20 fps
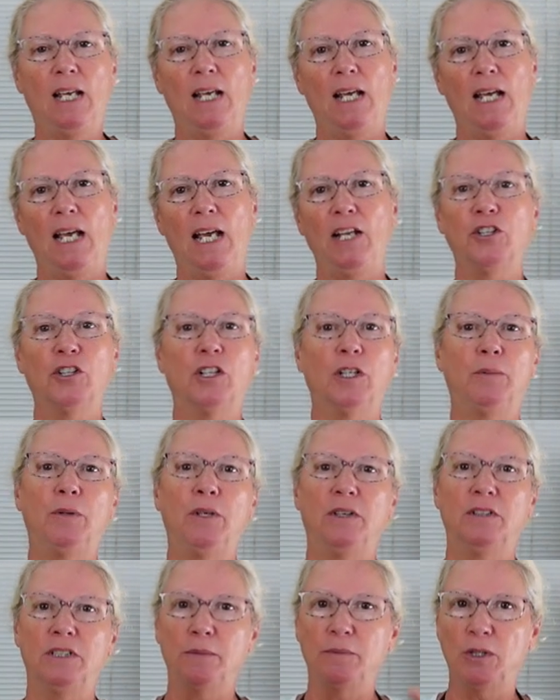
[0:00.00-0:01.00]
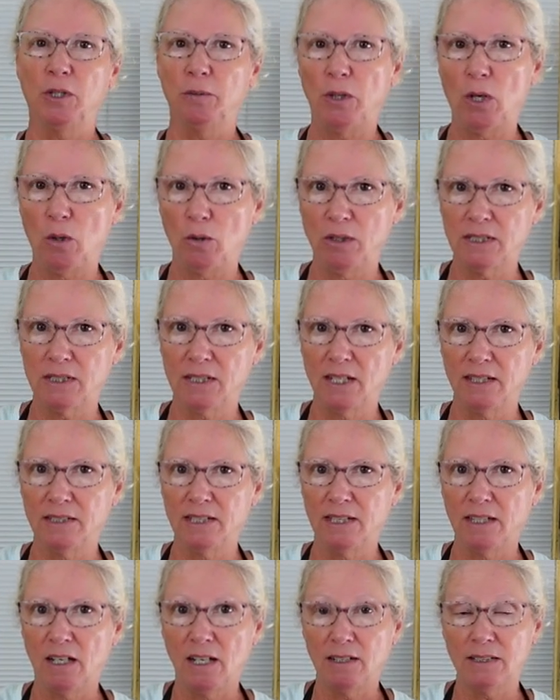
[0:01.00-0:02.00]
and you're going to put some components on
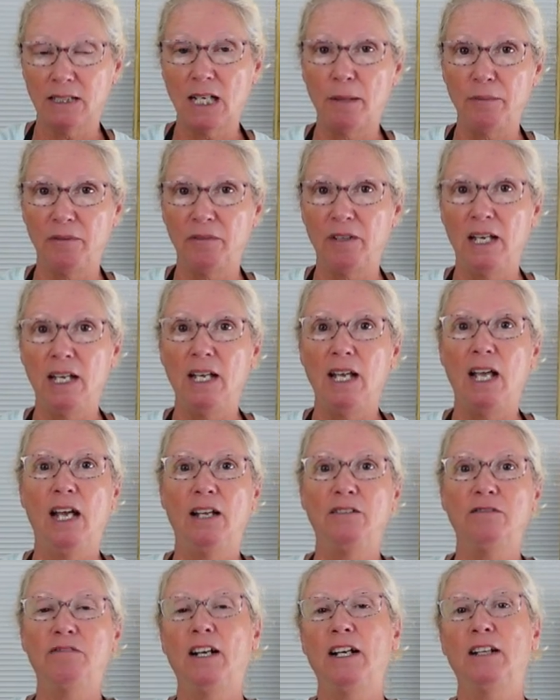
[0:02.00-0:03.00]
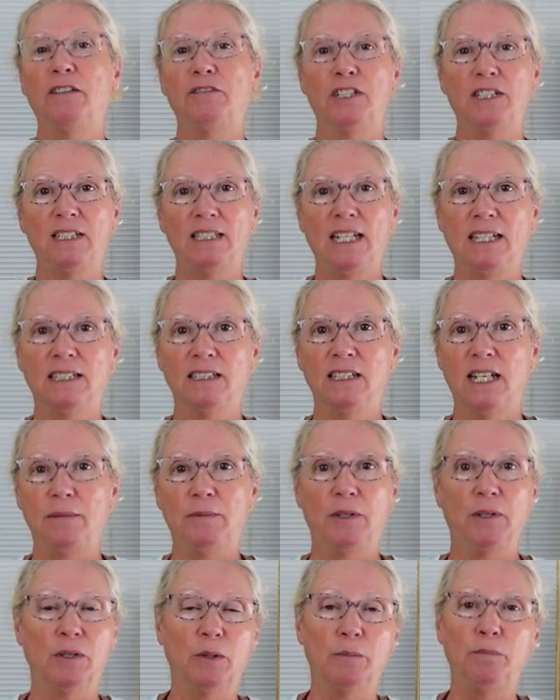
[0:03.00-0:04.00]
top of it and fire it for a second time.
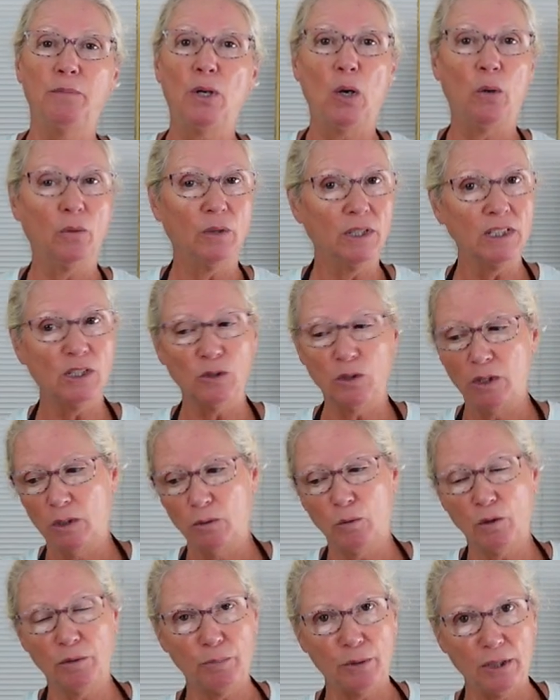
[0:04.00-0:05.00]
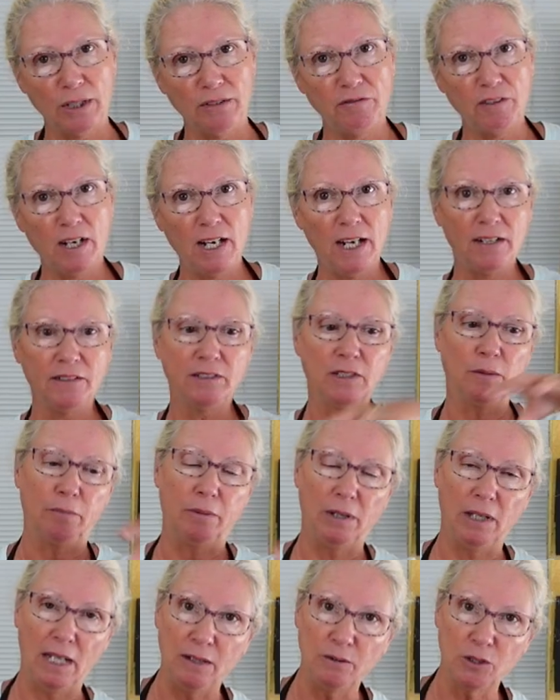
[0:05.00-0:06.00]
The components were pre-fired, the
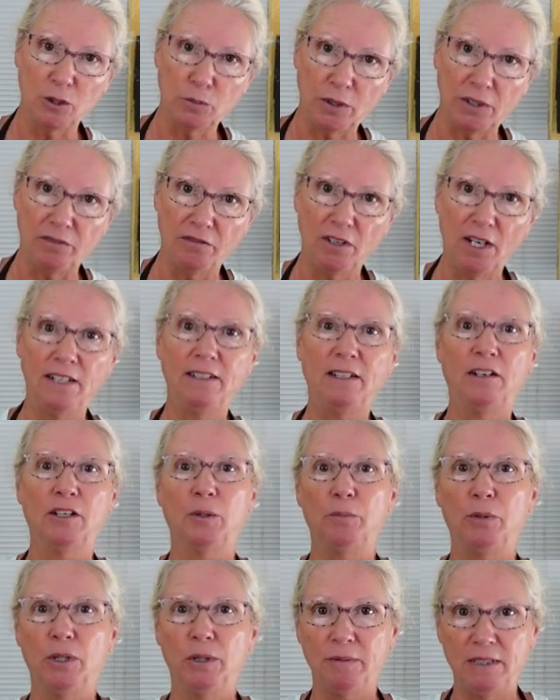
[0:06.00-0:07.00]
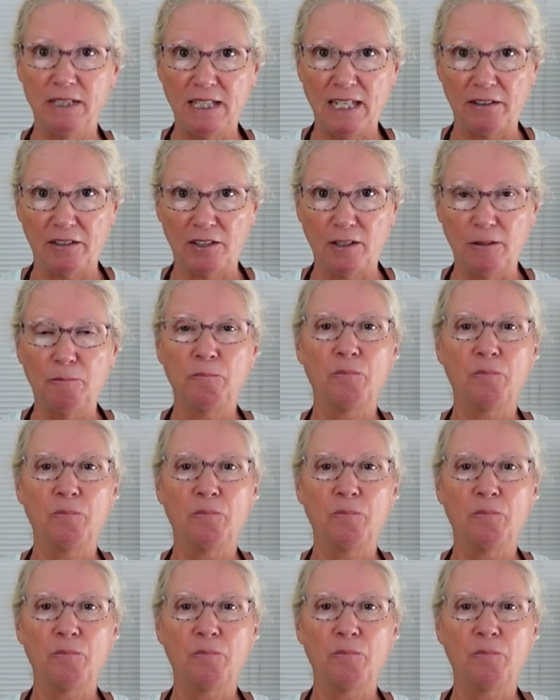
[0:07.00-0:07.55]
plate was pre-fired, now you're going to put them together.